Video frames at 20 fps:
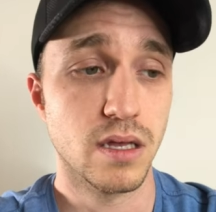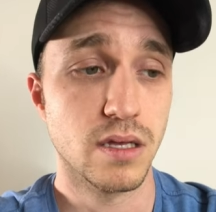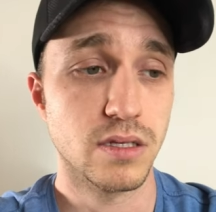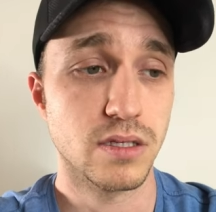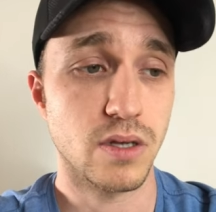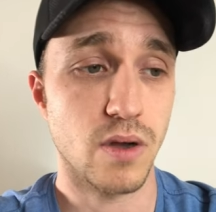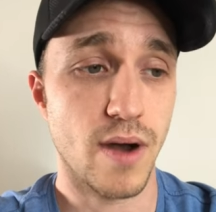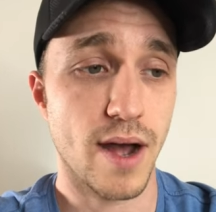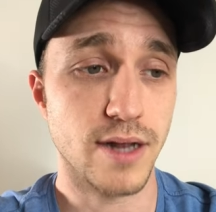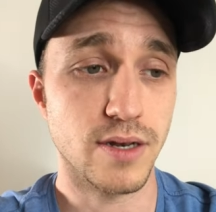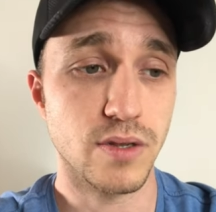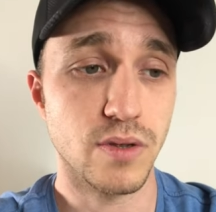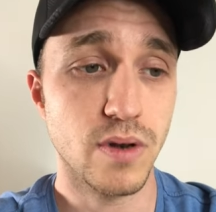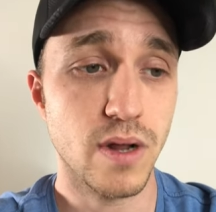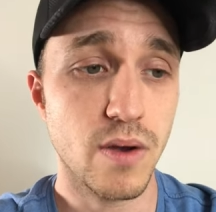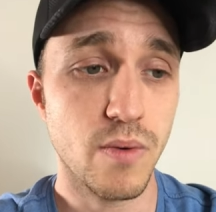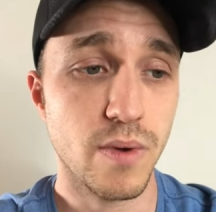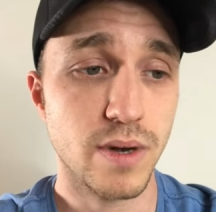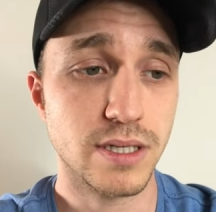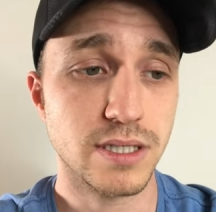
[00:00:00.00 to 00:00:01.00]
So I do
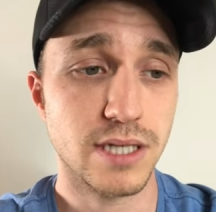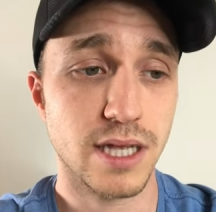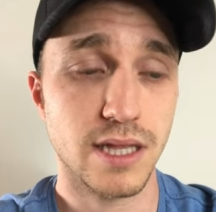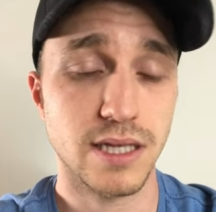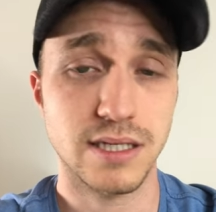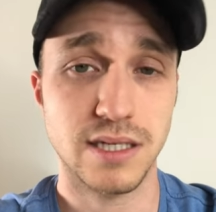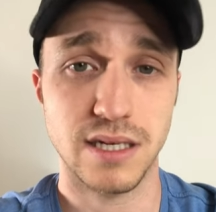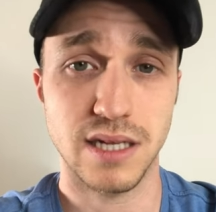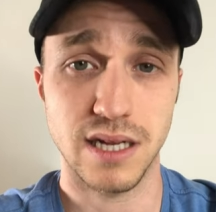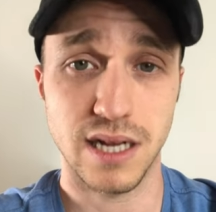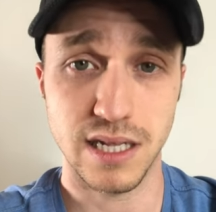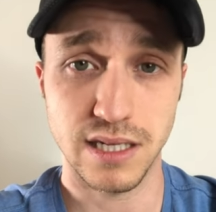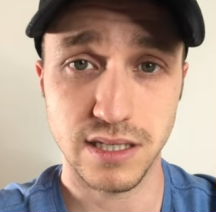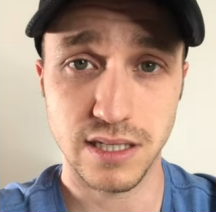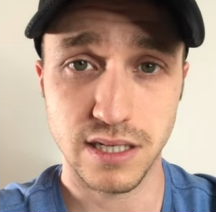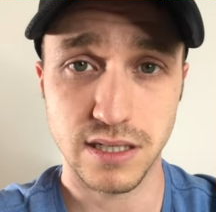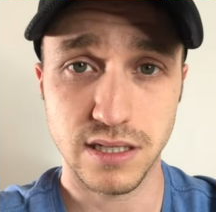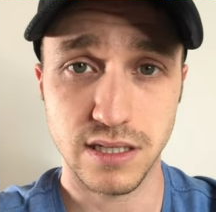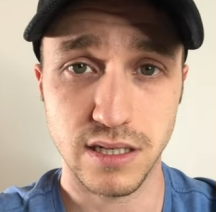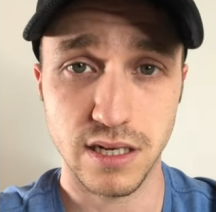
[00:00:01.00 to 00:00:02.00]
not want to say this in an
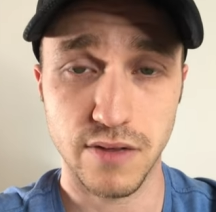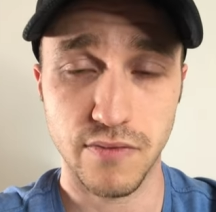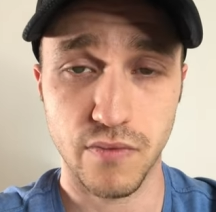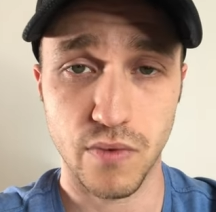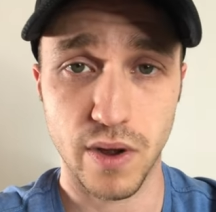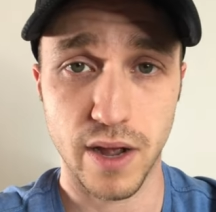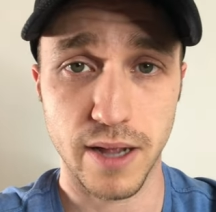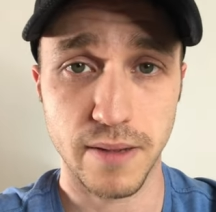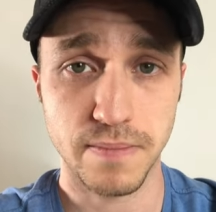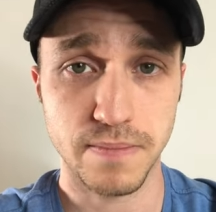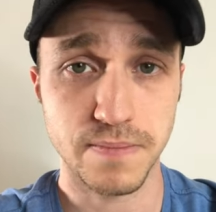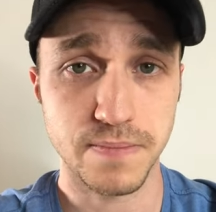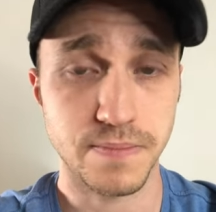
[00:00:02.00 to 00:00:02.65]
insensitive way.